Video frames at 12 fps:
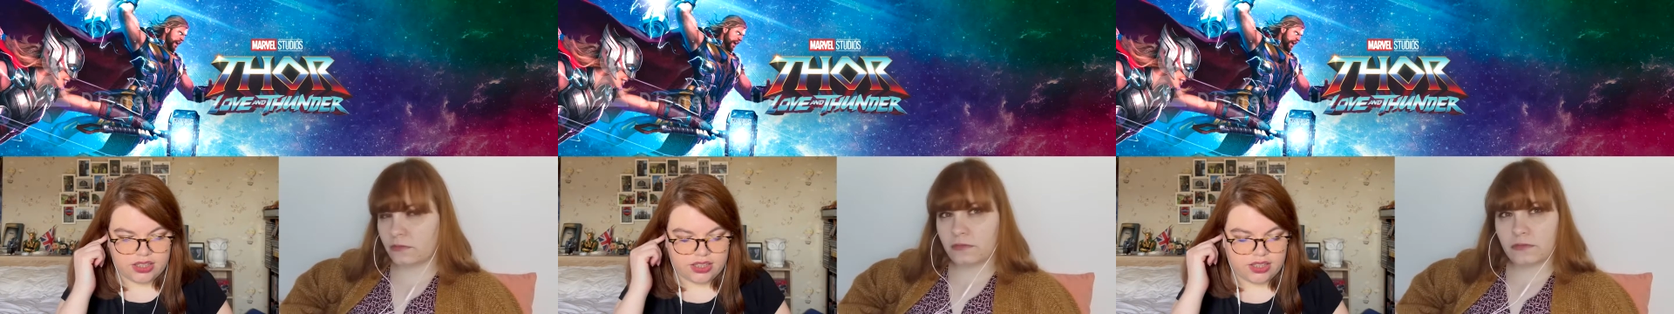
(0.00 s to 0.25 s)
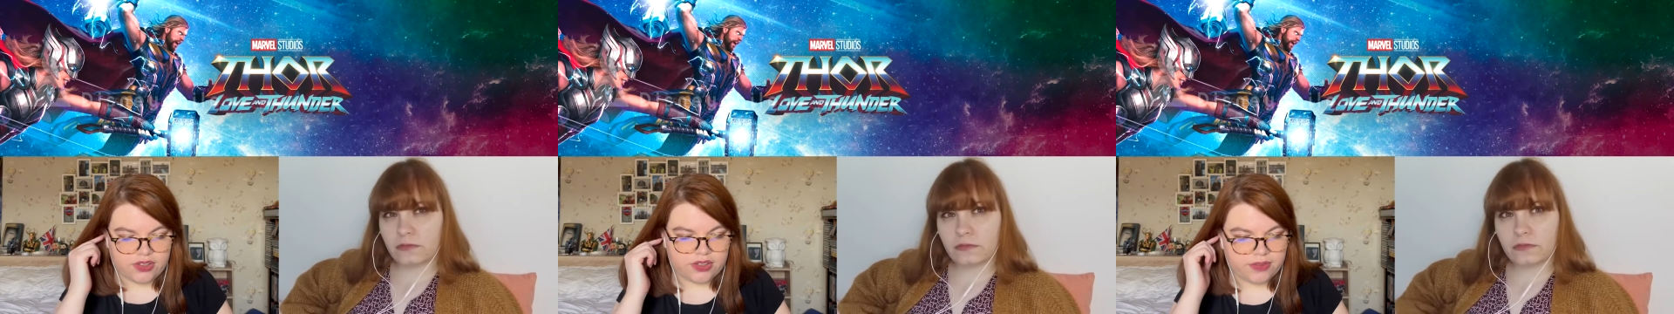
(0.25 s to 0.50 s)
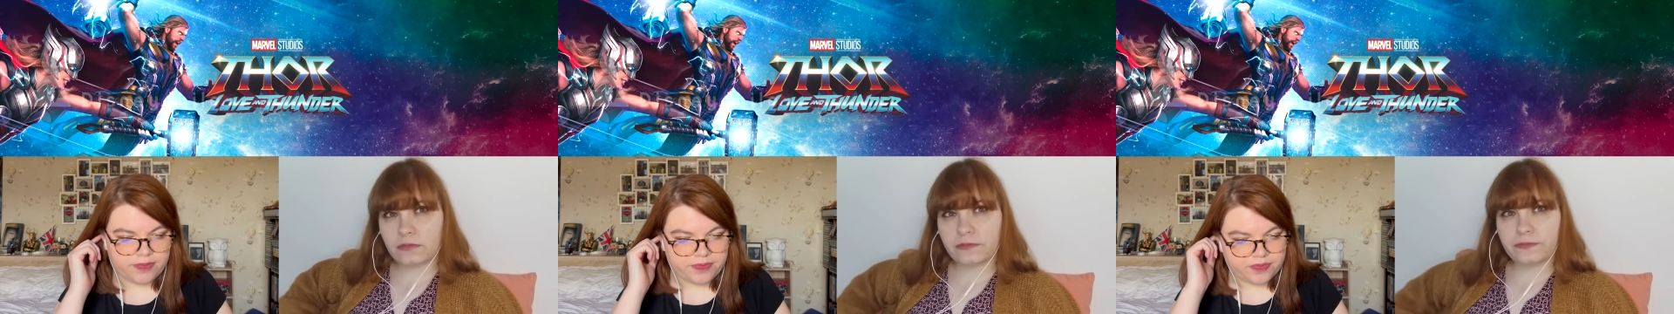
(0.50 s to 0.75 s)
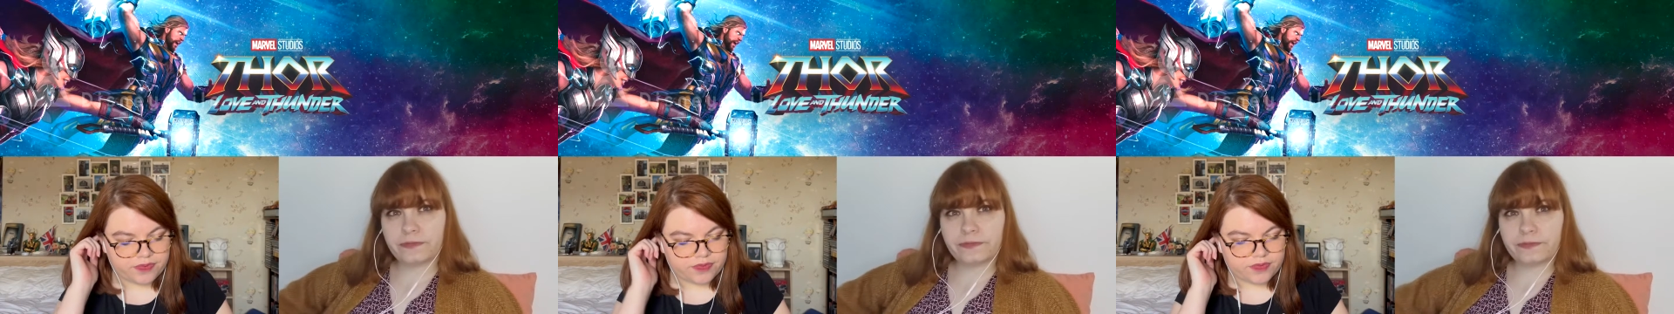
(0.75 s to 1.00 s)

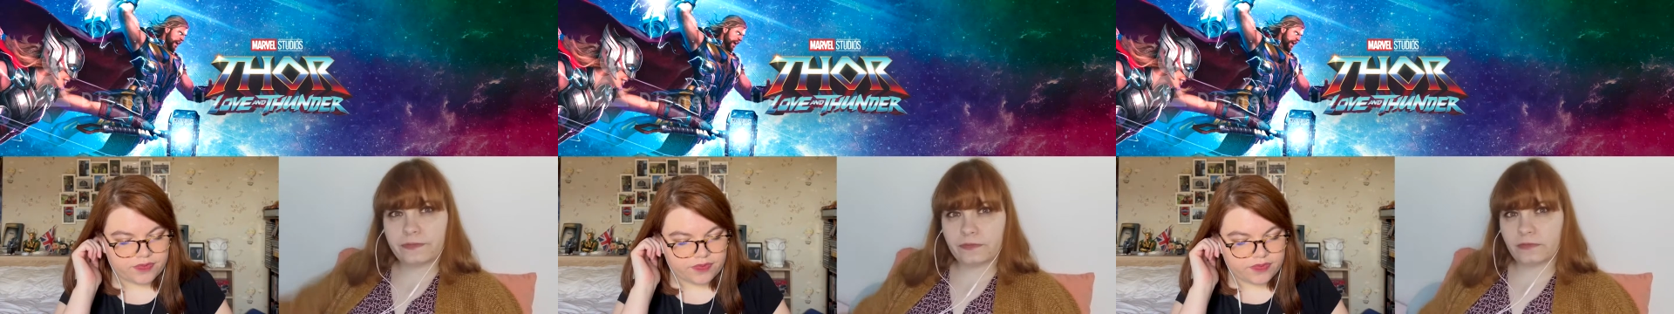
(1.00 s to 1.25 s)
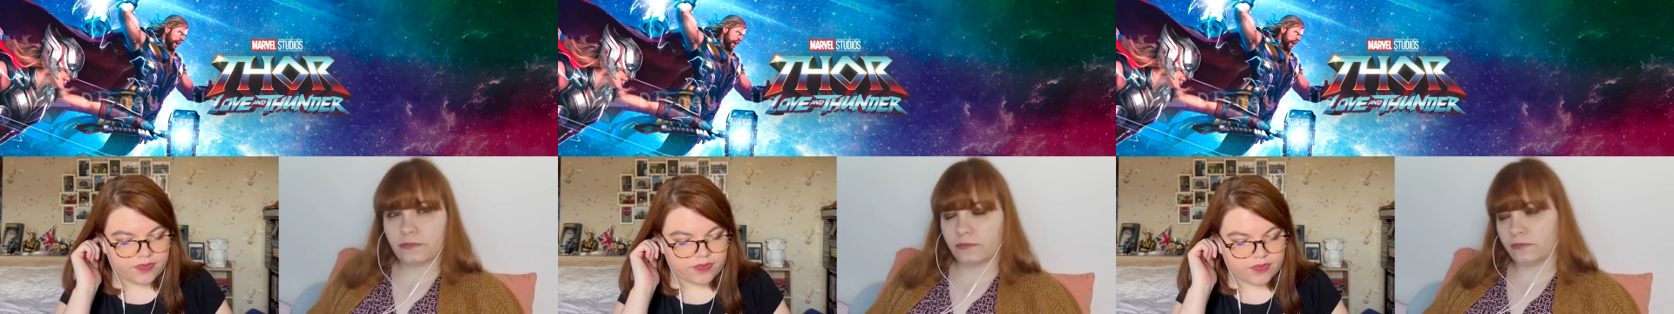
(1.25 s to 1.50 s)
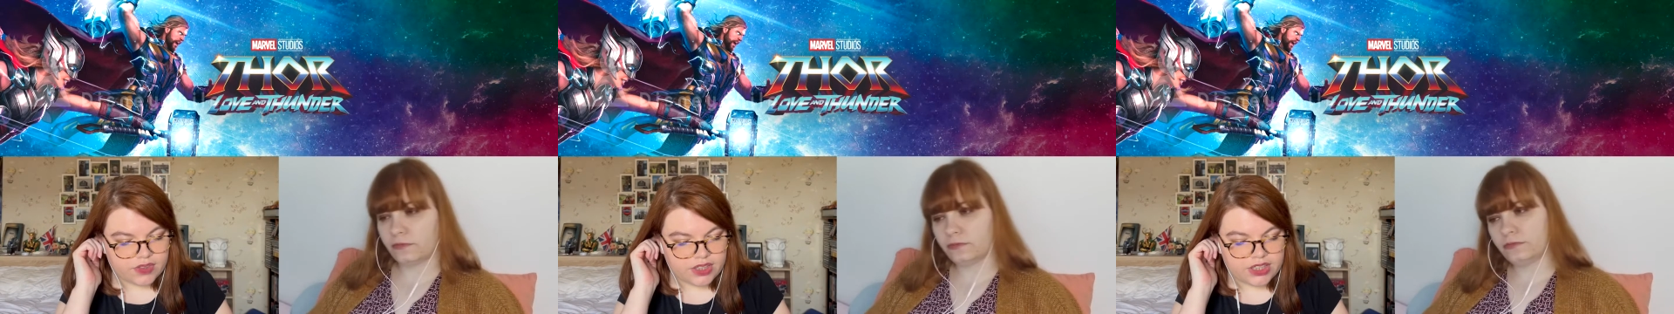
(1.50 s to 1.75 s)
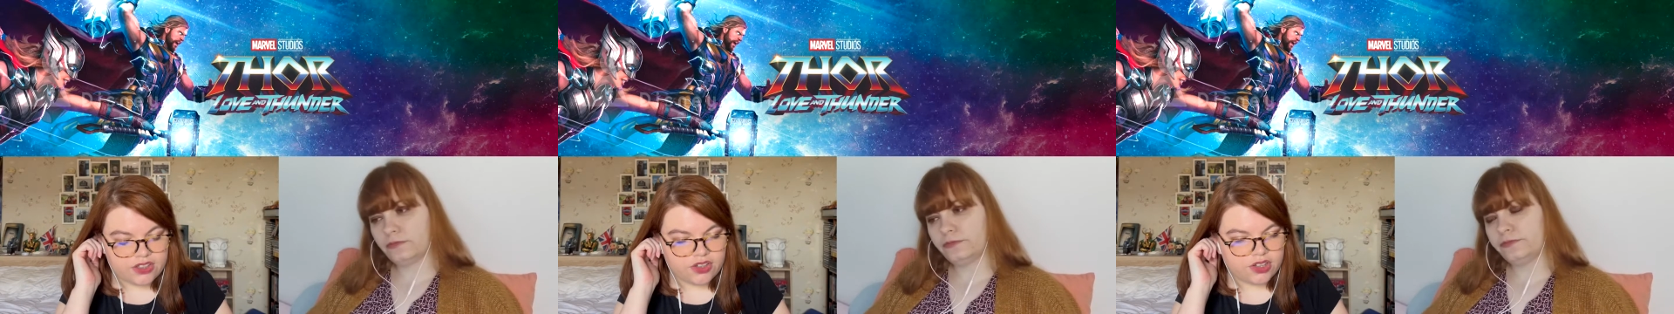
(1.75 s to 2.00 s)
Speaker 1: um,
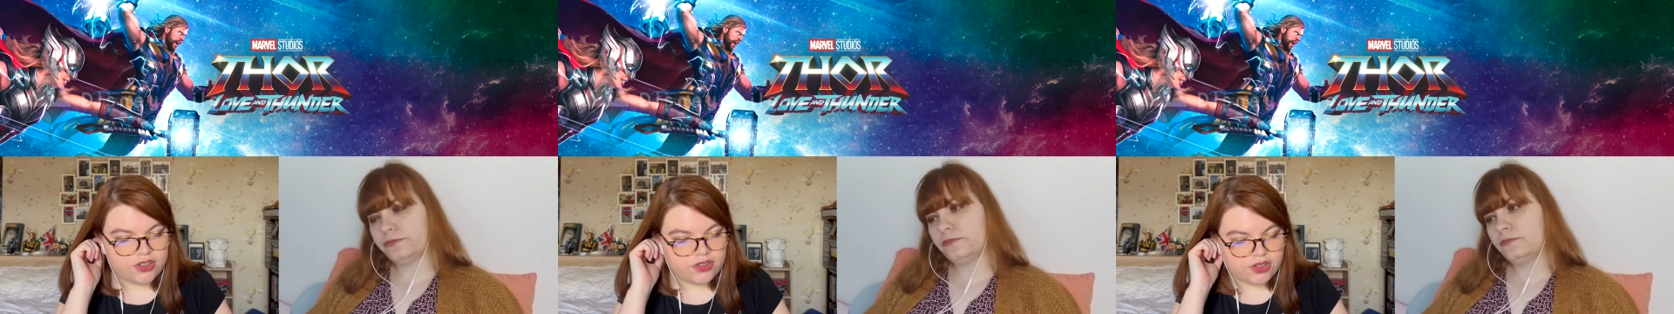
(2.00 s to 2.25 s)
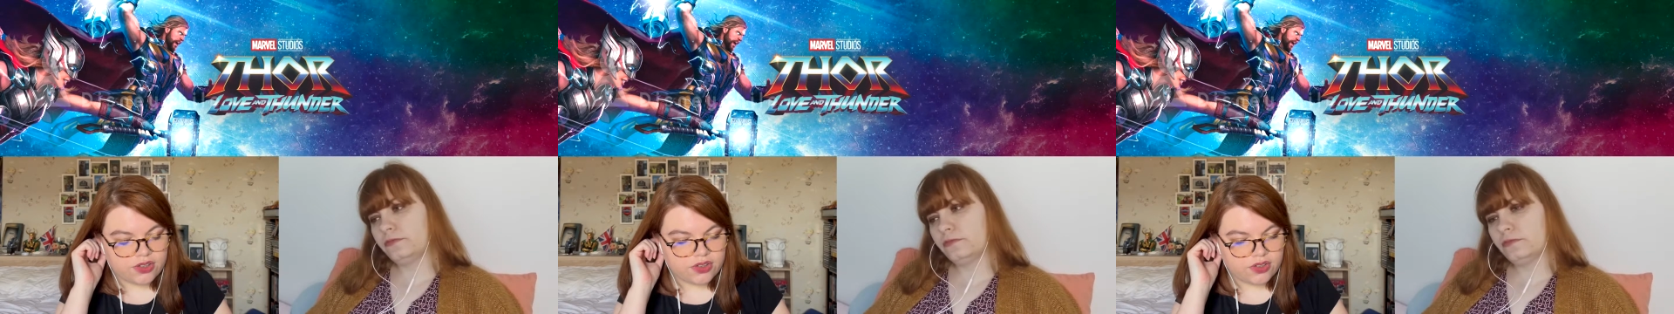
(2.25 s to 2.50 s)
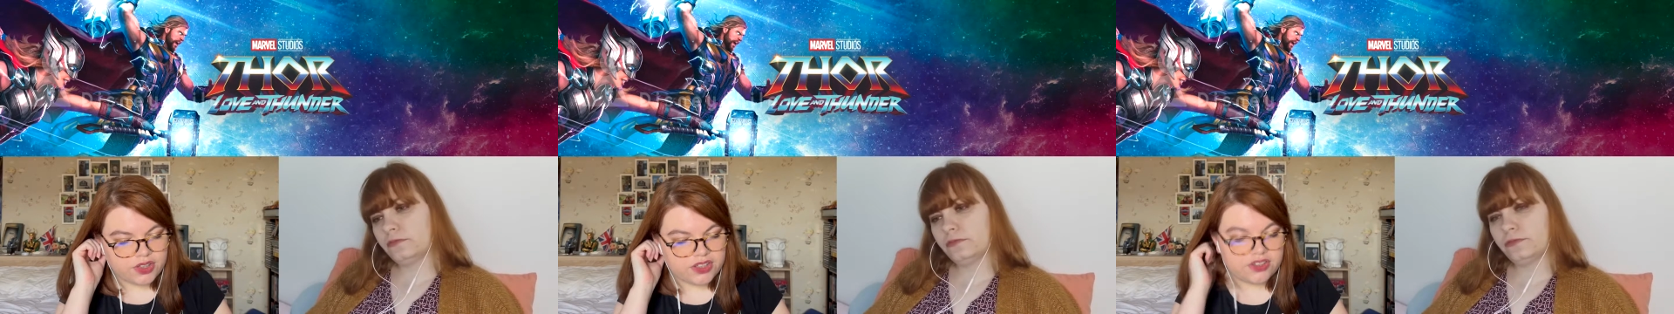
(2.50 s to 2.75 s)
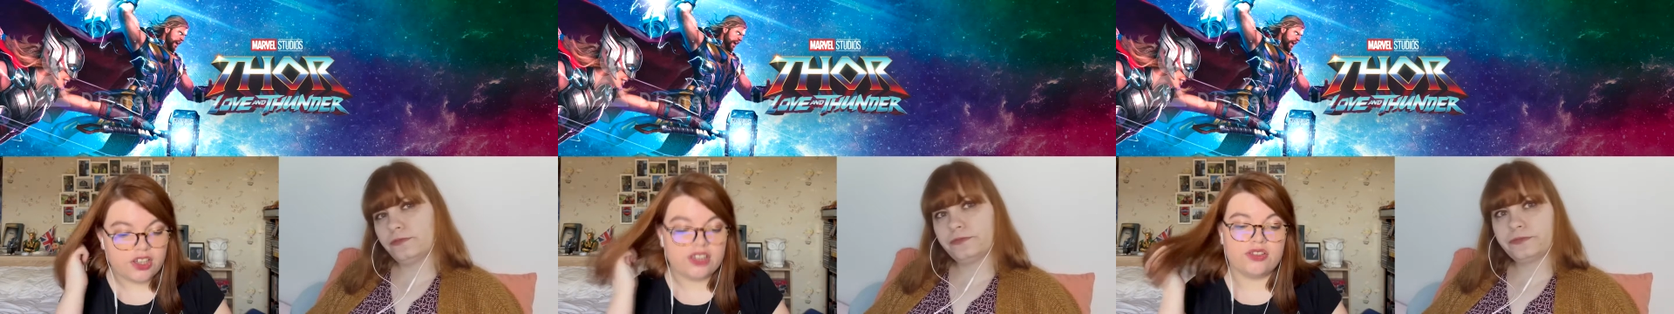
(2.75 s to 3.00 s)
he not uh, he's
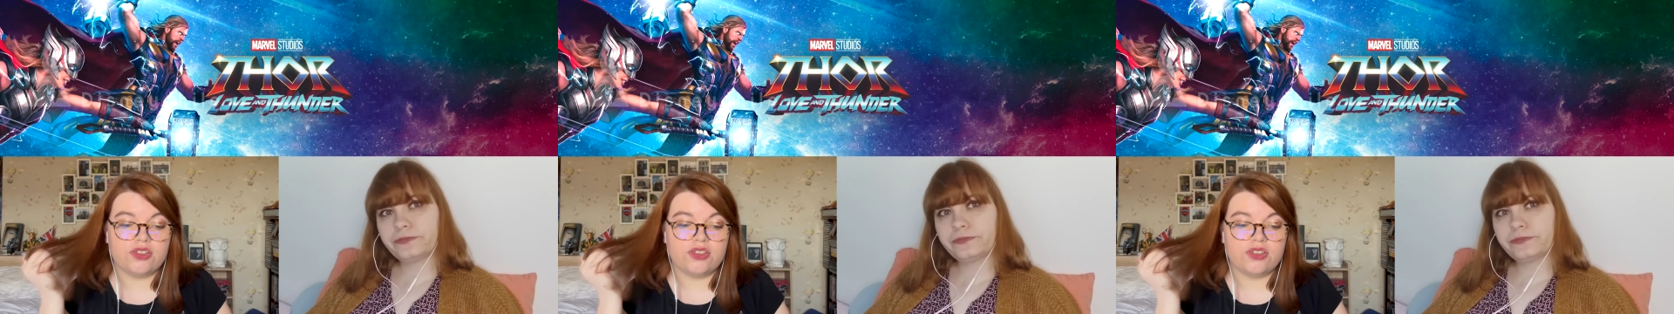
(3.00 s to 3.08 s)
not